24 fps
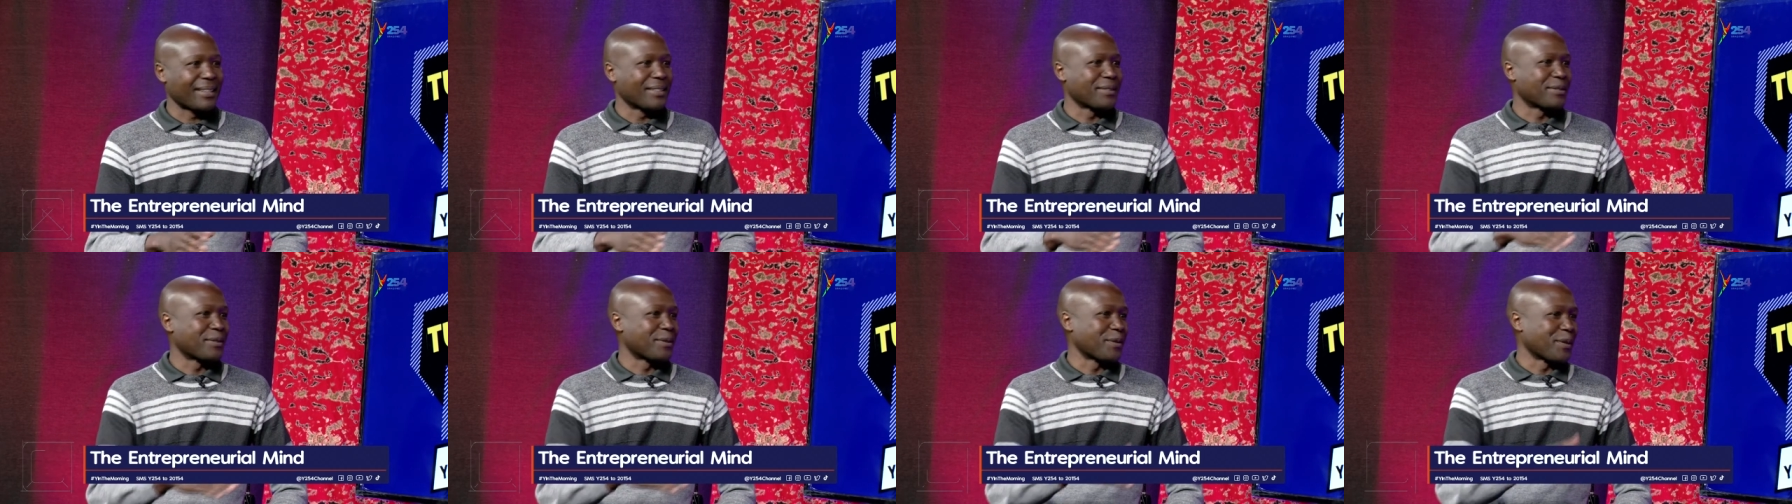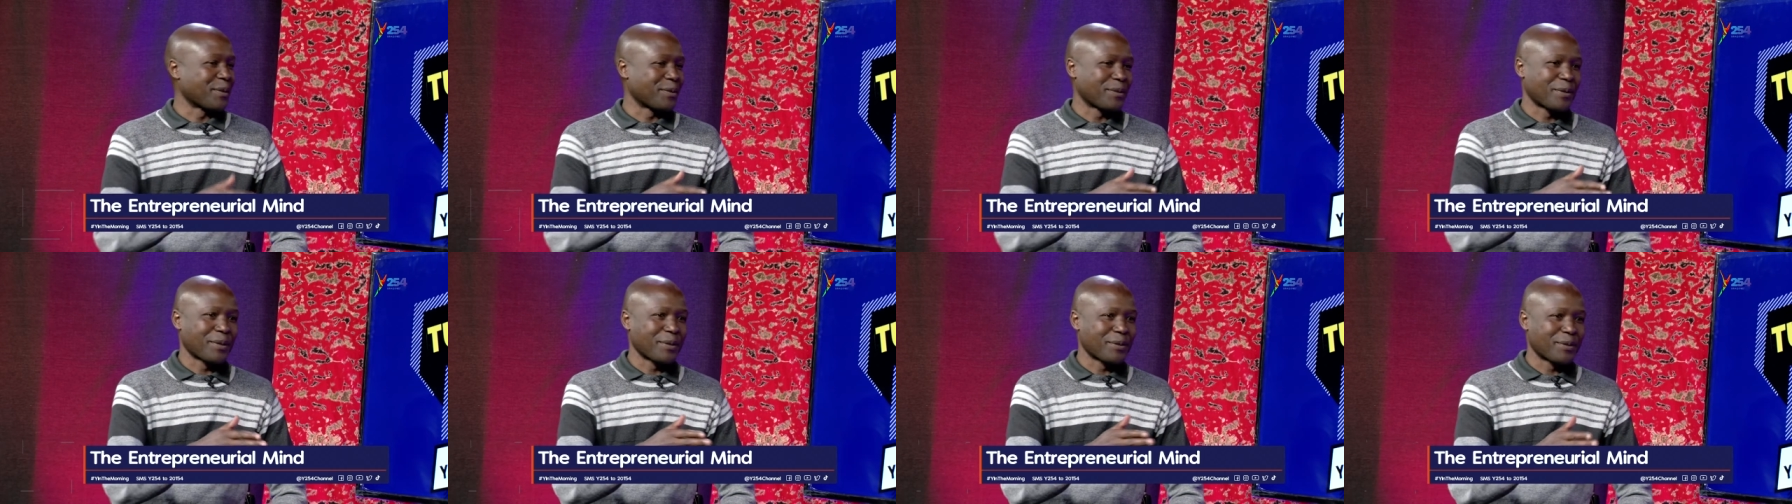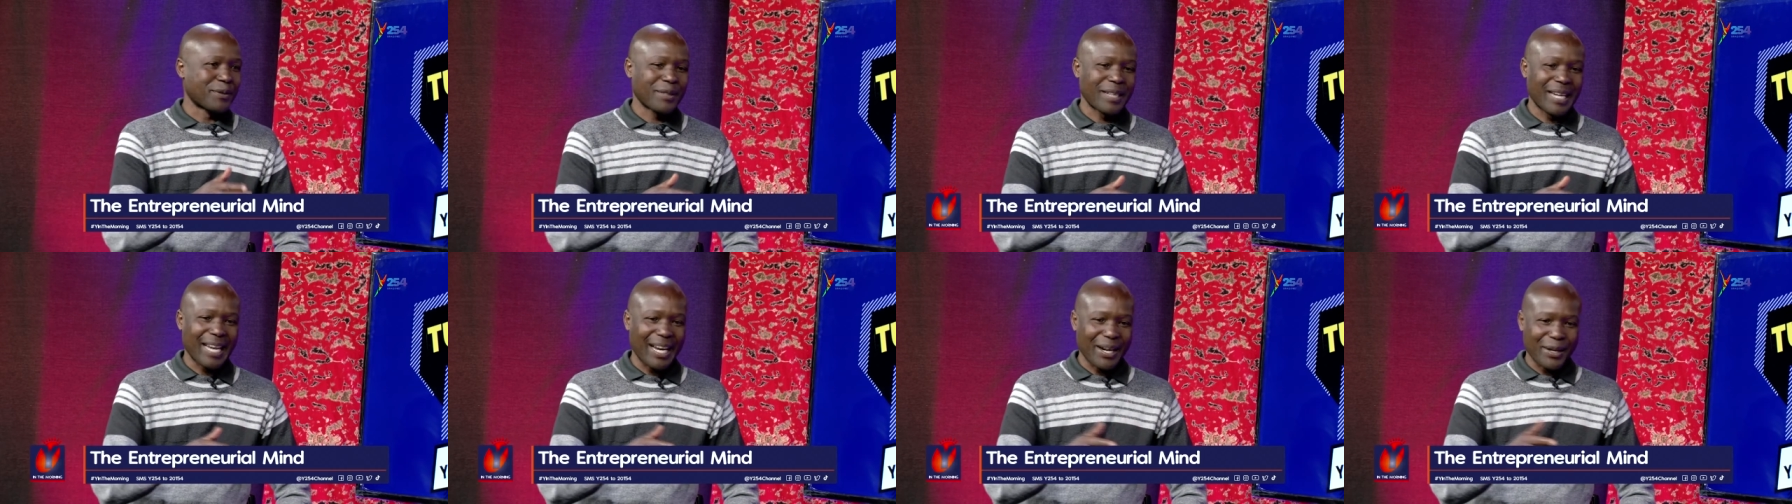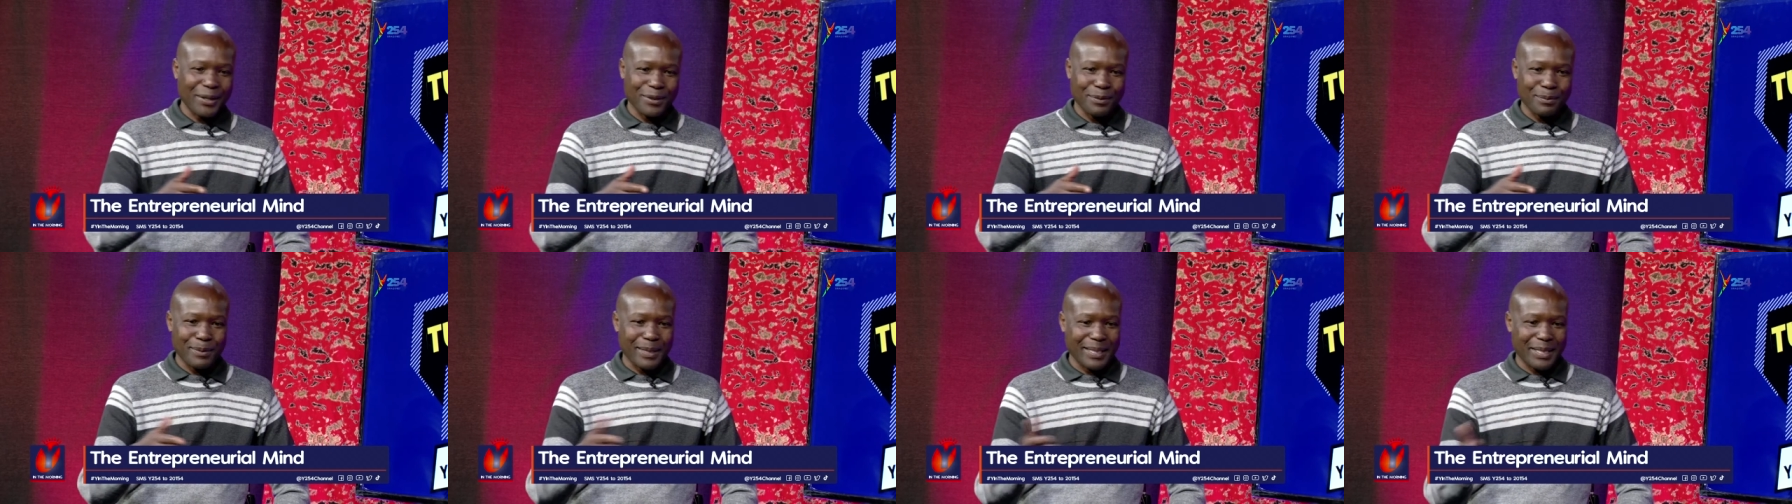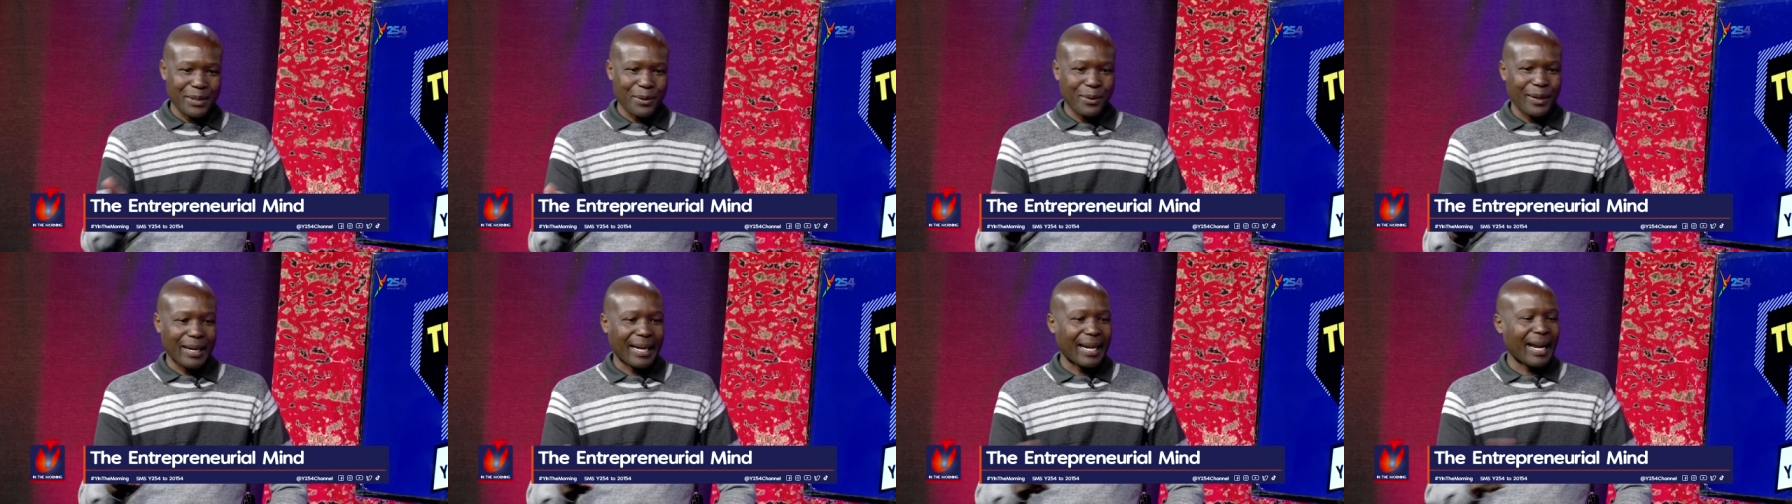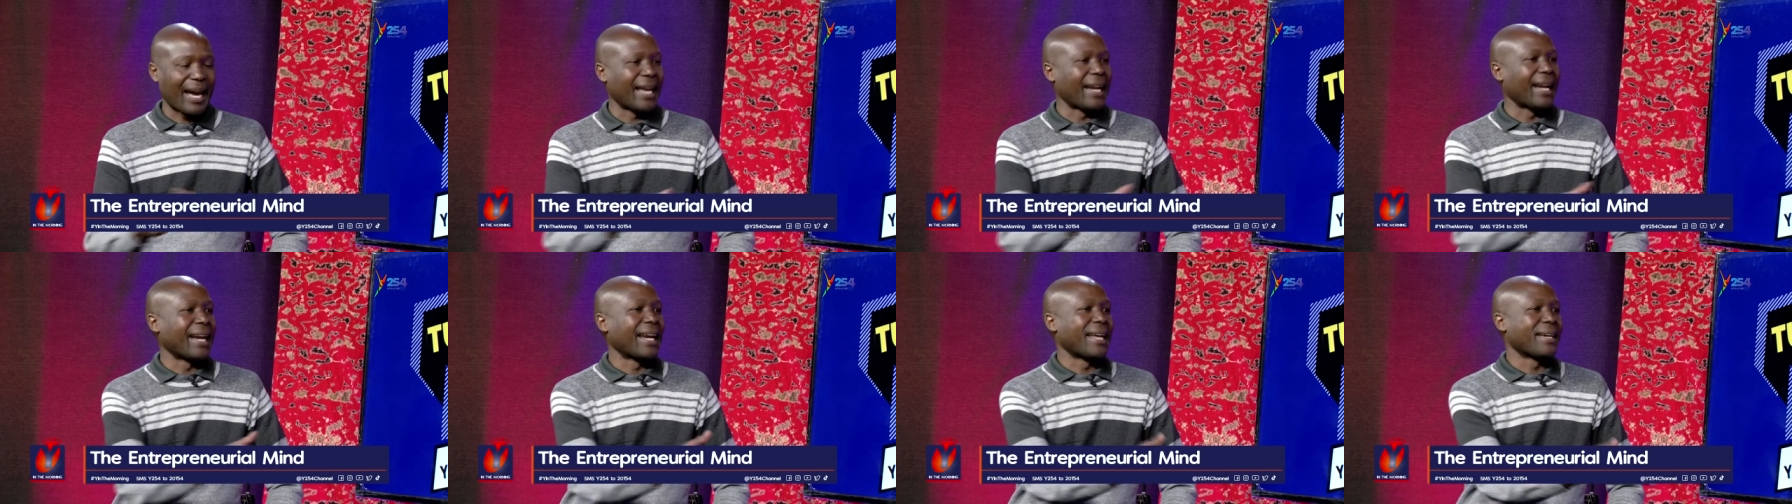for, for, for lack of better word,
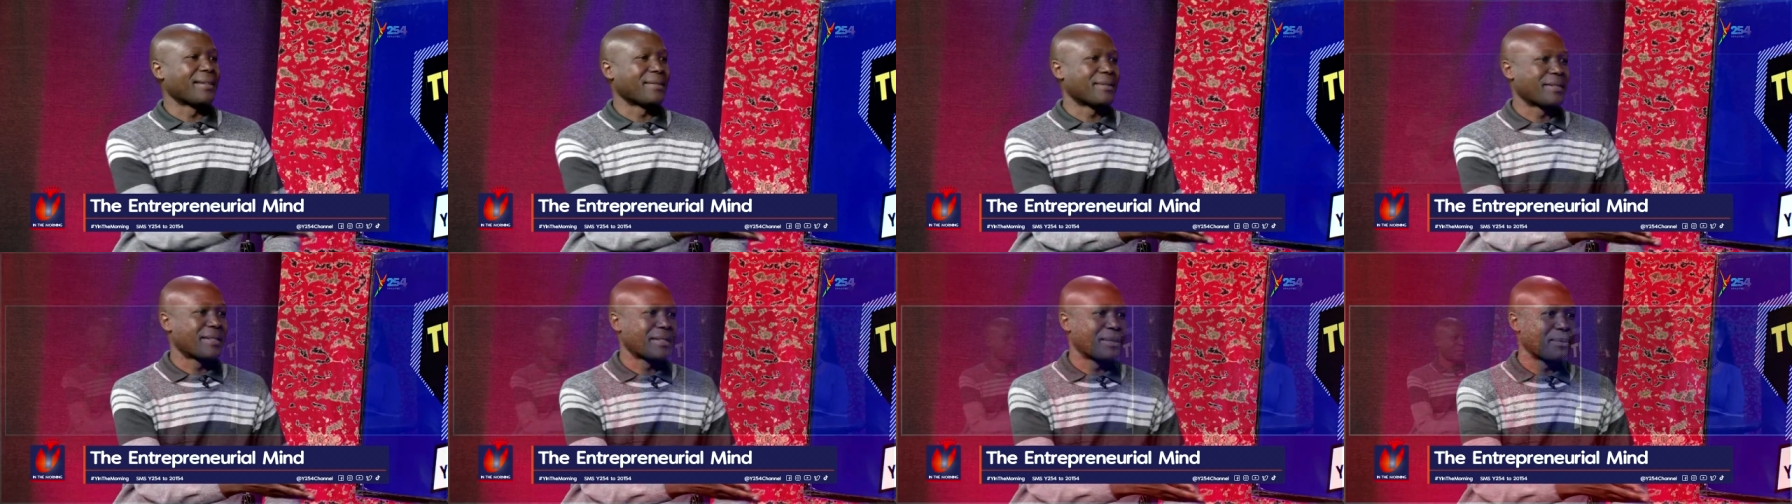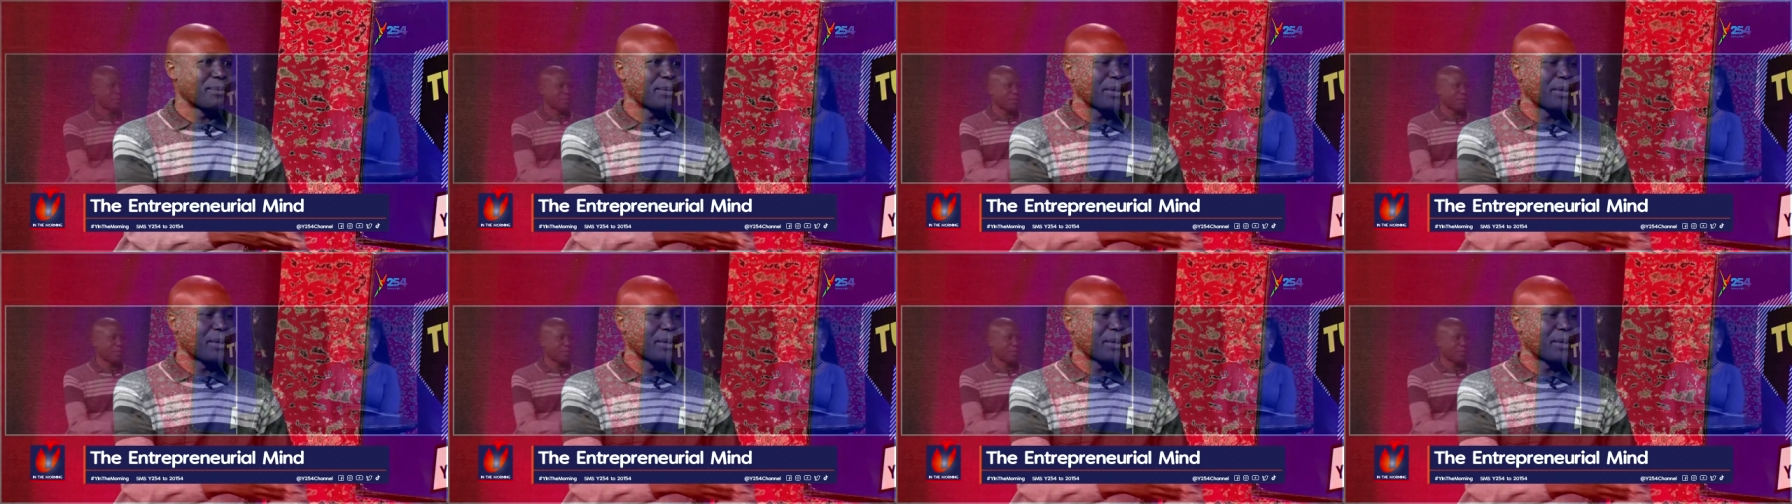I left.